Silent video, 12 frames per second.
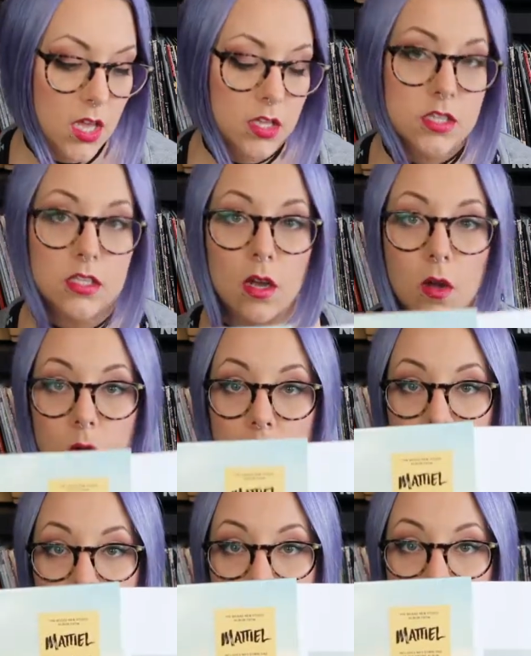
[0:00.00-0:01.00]
So
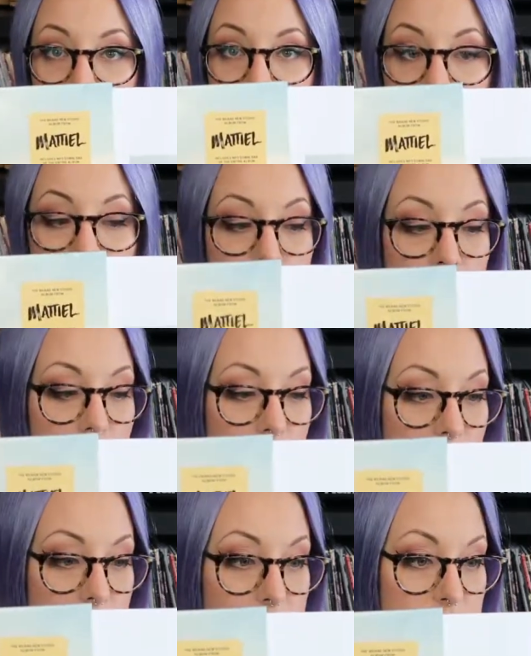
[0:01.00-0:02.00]
inside
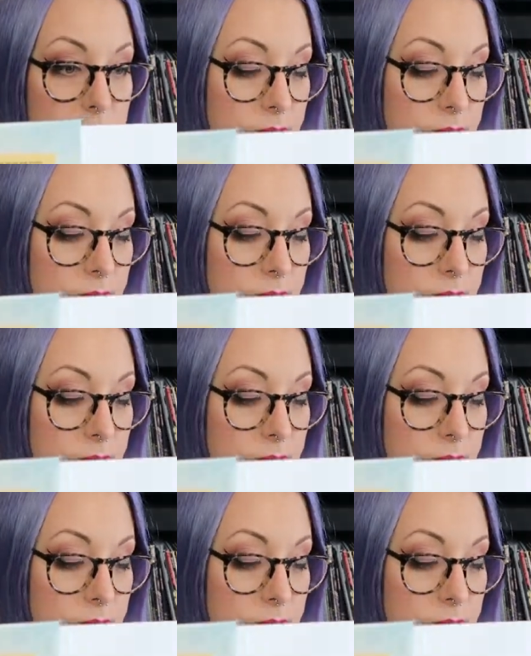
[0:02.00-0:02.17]
here,